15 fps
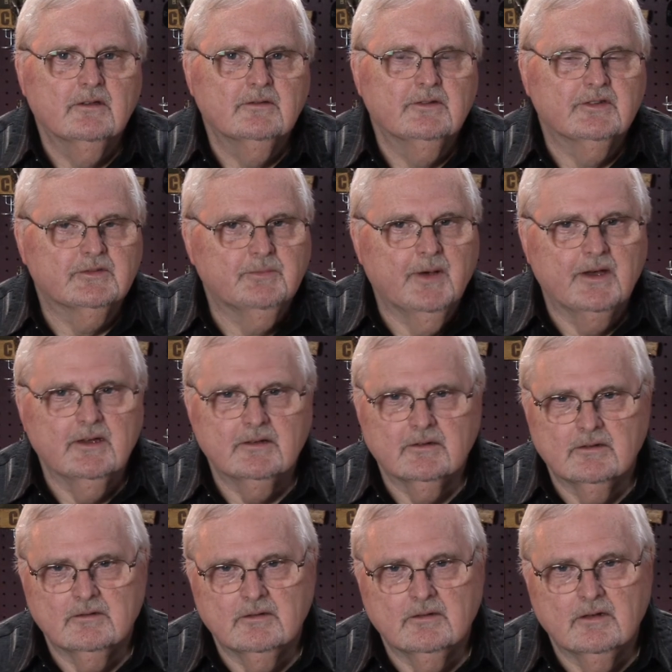
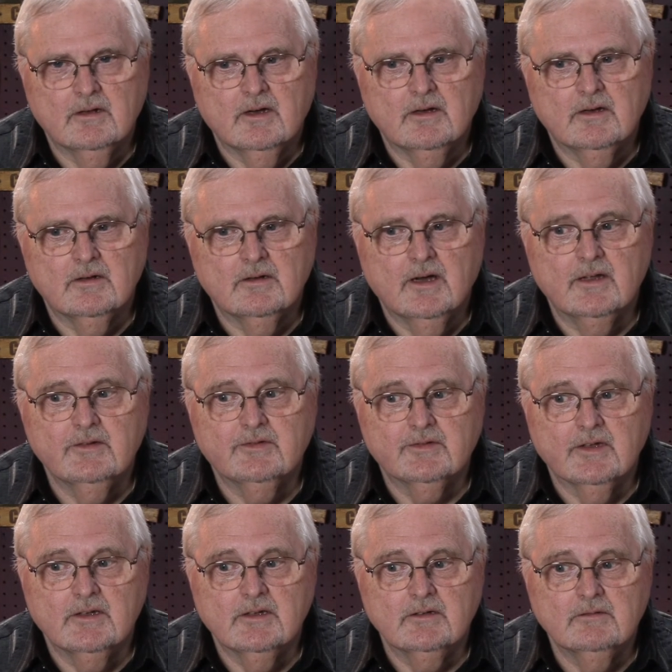despite, I'd
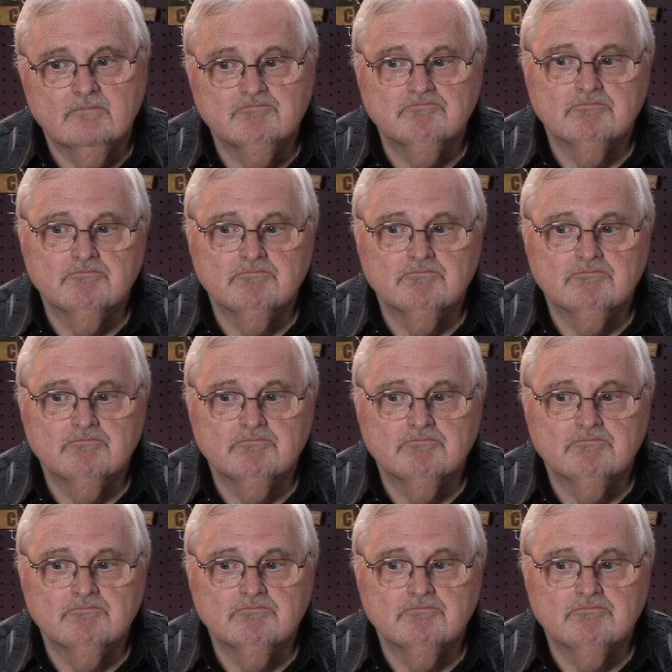say,